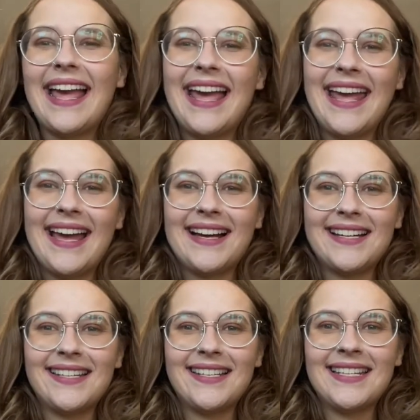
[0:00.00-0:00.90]

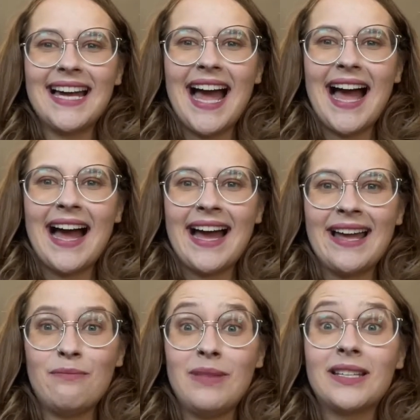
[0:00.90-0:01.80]
and I
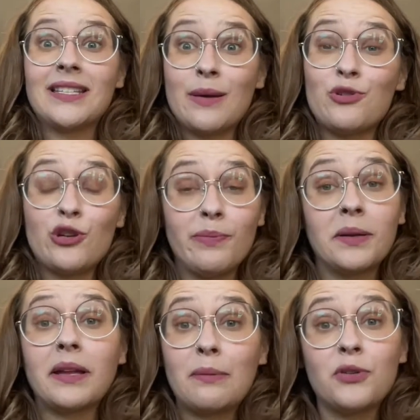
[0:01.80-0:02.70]
mixed up shipping
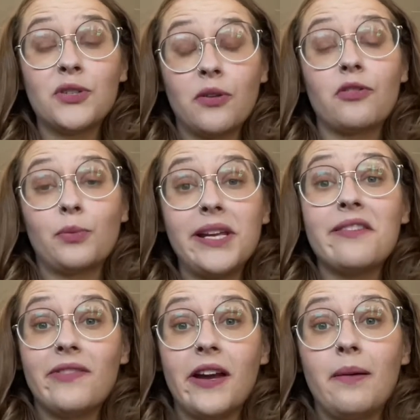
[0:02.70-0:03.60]
labels on 3
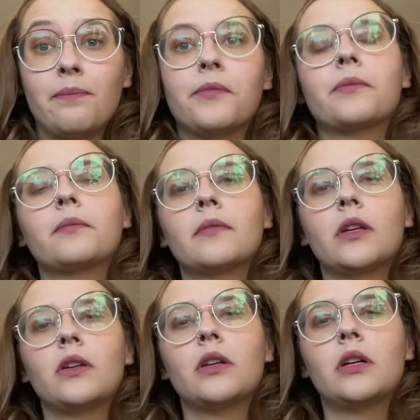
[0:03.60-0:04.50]
of them.
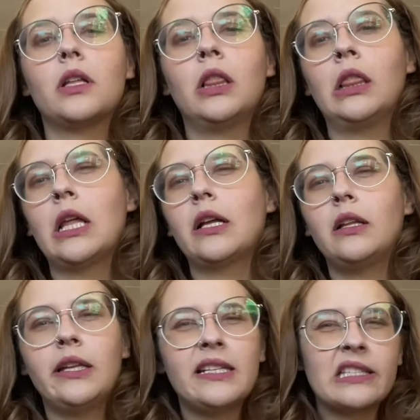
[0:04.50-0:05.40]

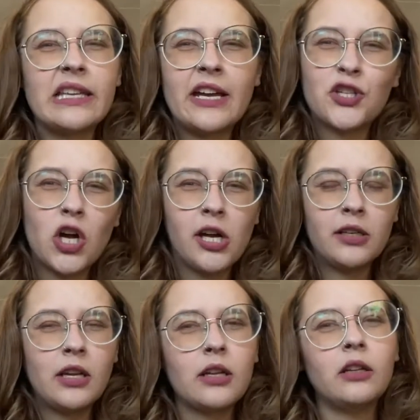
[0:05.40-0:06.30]
Luckily /
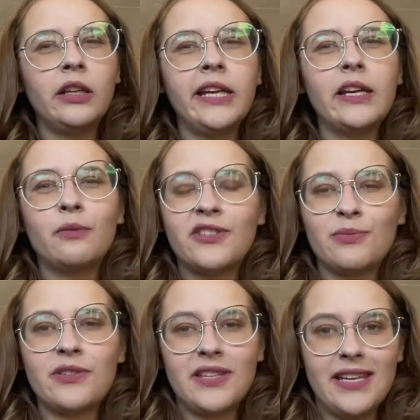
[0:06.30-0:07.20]
unluckily, it was
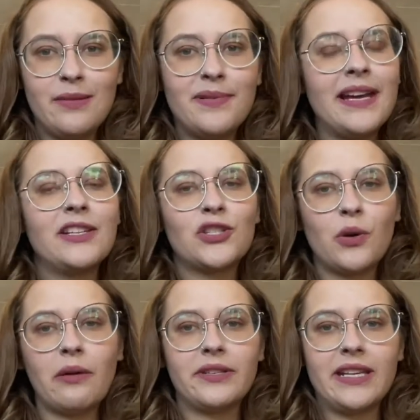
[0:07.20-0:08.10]
with eBay, so
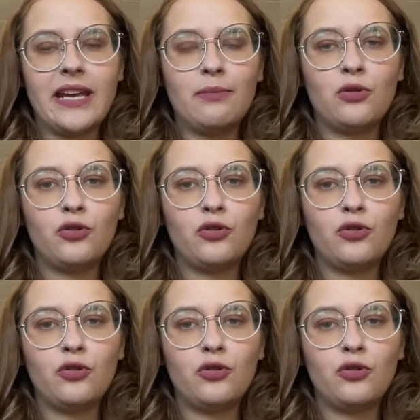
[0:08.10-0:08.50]
I was able